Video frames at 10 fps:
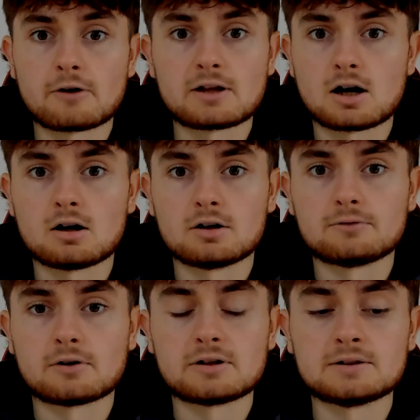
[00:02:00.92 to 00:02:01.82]
hard,
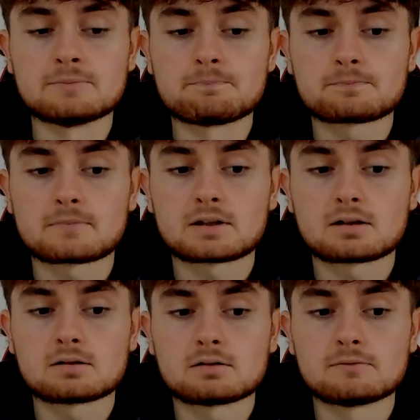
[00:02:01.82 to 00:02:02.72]

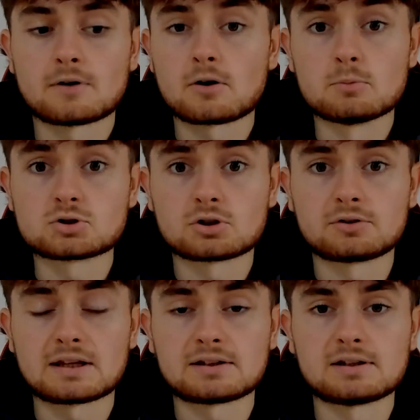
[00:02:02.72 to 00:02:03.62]
very much so
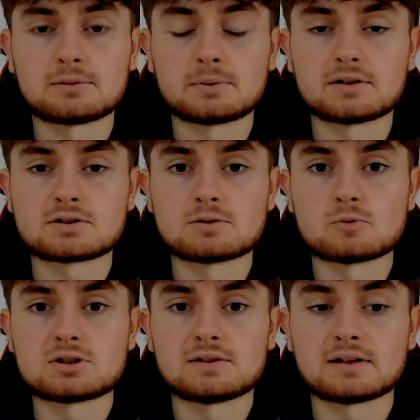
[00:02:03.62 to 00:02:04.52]
to get to his position in
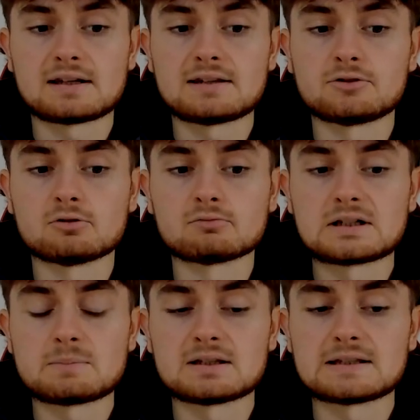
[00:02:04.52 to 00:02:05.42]
which he's at. He's not
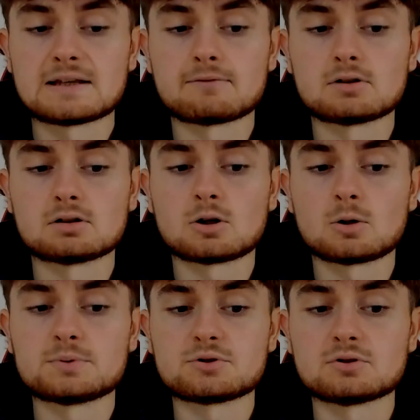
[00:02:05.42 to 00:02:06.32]
really been given
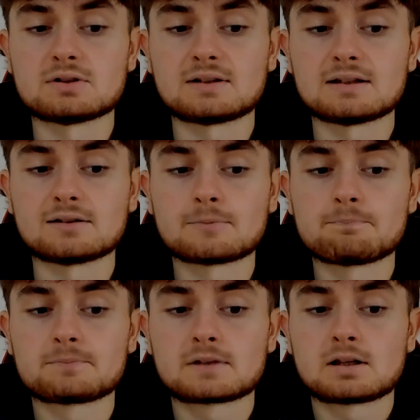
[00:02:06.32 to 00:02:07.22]
opportunities
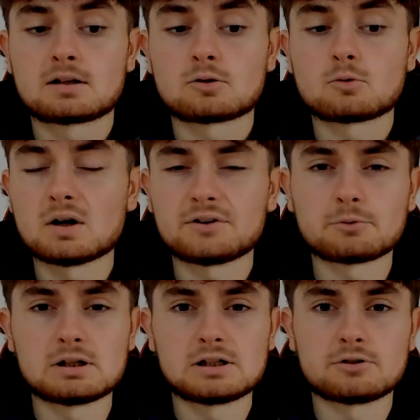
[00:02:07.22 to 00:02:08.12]
quite
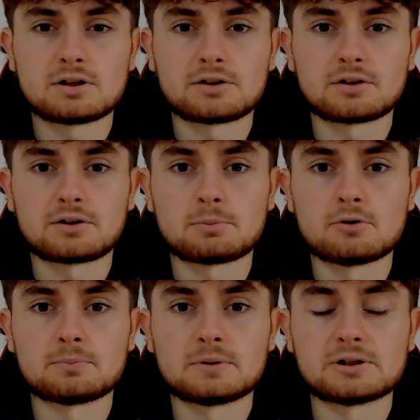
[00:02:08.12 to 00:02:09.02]
so early on as I
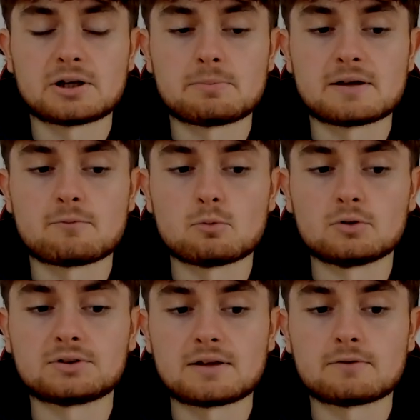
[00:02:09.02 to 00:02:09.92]
suppose Beterbiev
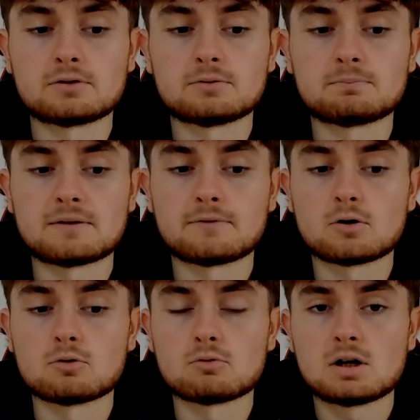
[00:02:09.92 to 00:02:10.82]
was given.
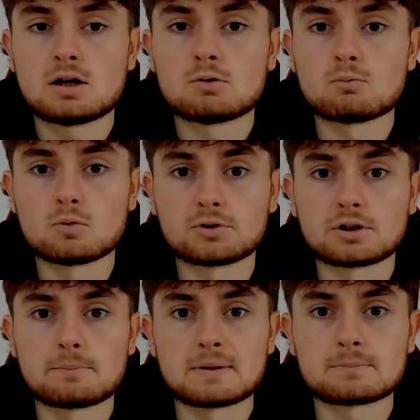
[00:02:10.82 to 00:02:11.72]
Bivol was
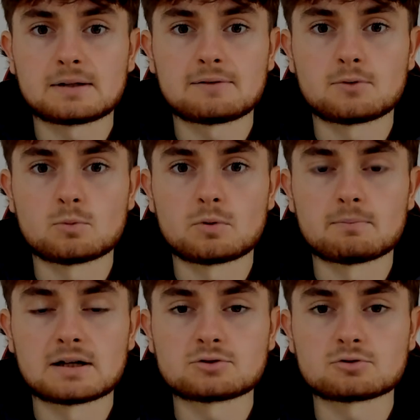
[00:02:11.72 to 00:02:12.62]
on a big platform
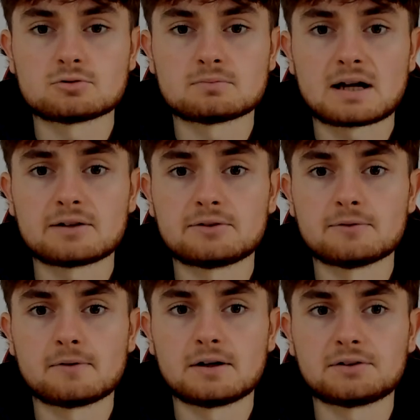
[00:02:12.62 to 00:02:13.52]
with Matchroom, had the
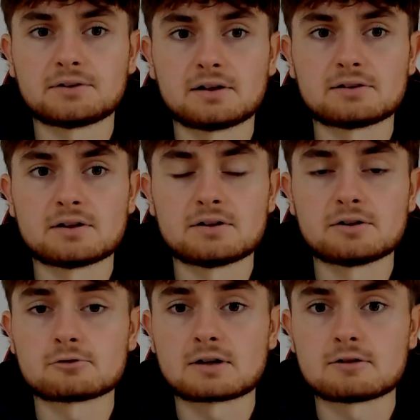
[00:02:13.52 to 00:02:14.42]
fights like
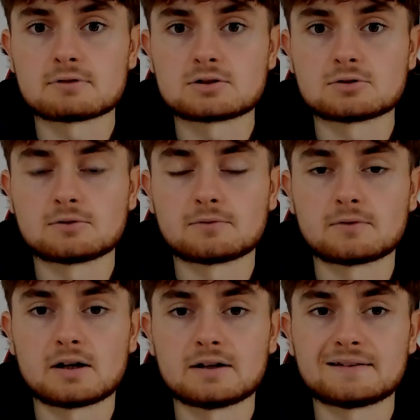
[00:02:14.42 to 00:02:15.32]
the Craig Richard
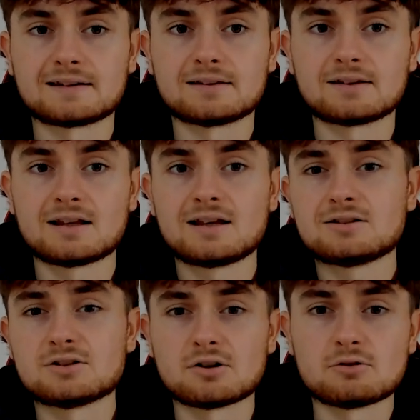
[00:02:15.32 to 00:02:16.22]
fight, and
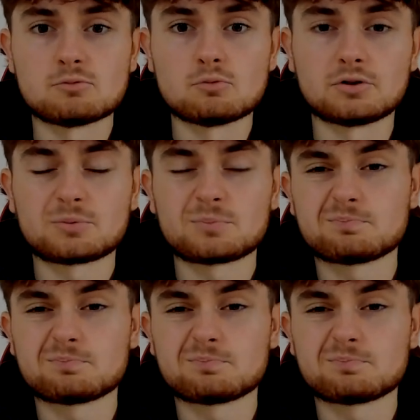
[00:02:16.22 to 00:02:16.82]
you know, it was